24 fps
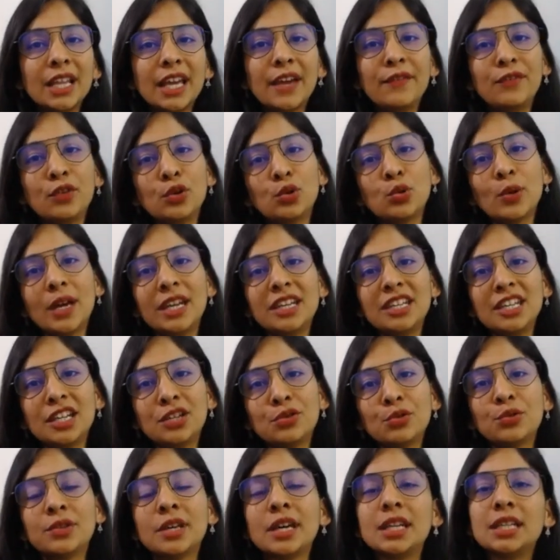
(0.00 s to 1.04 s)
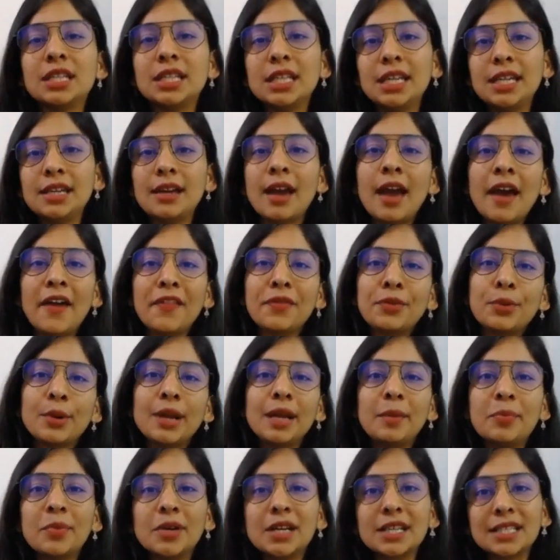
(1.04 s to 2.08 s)
give you 20 to
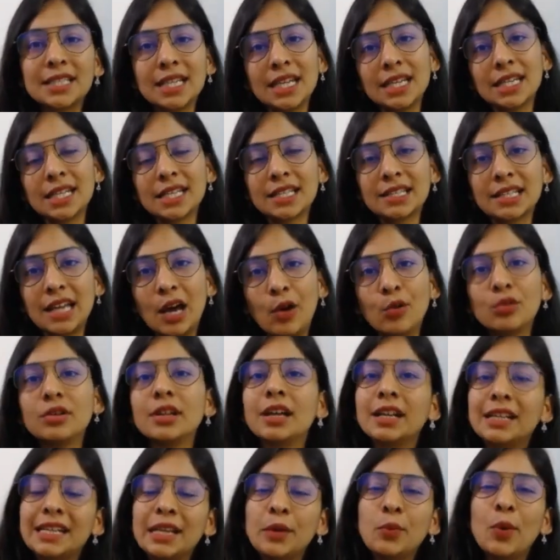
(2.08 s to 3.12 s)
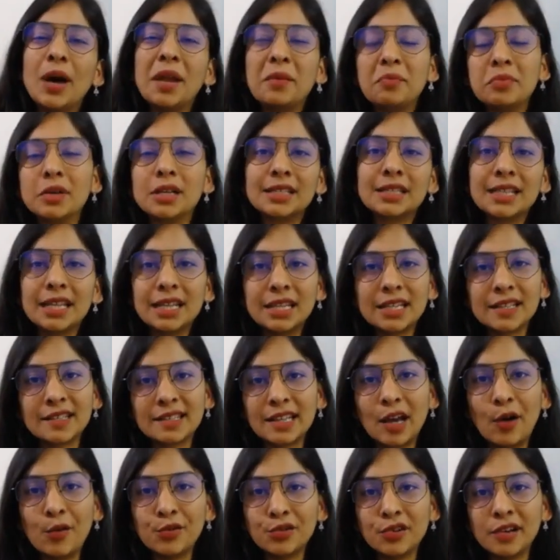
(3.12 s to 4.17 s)
33% discount, 31%
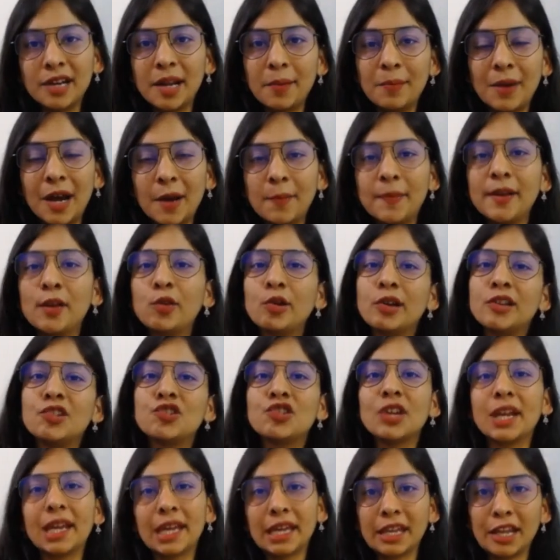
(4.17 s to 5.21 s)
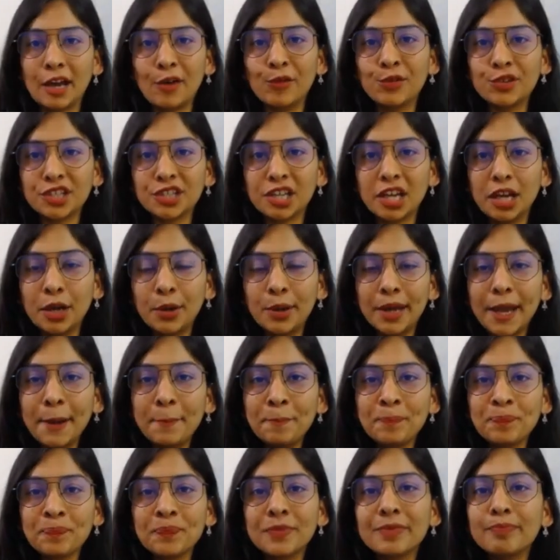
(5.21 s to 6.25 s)
discount on MRP. You can check it out. Okay.
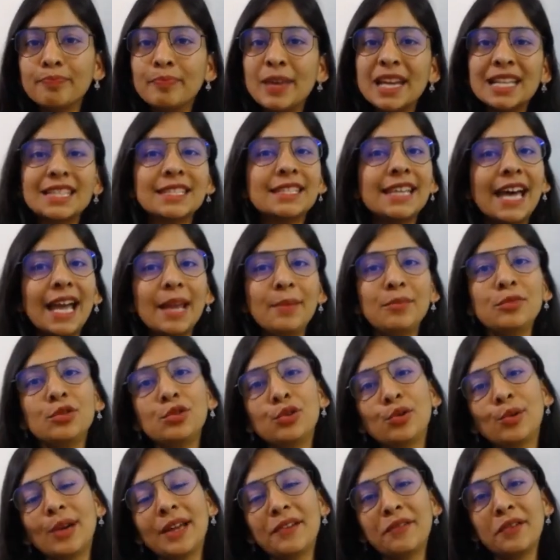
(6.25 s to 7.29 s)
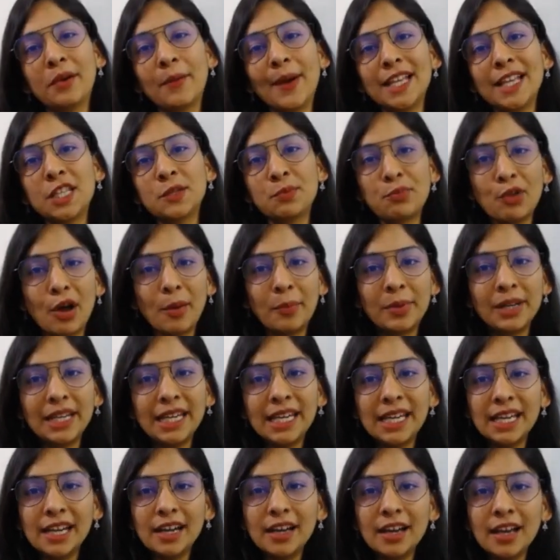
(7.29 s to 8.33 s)
Best time you can revise properly
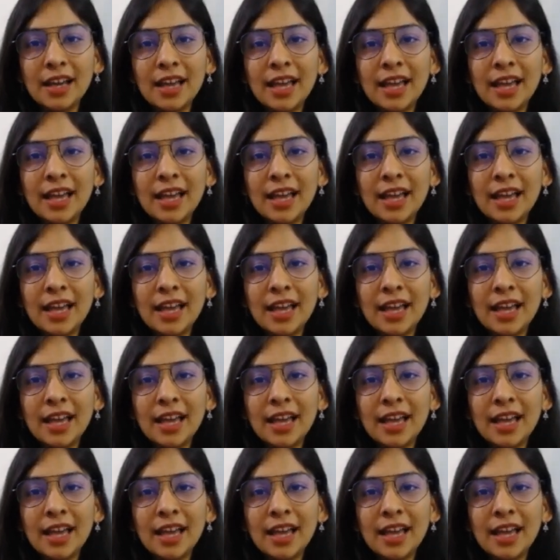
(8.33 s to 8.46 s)
here.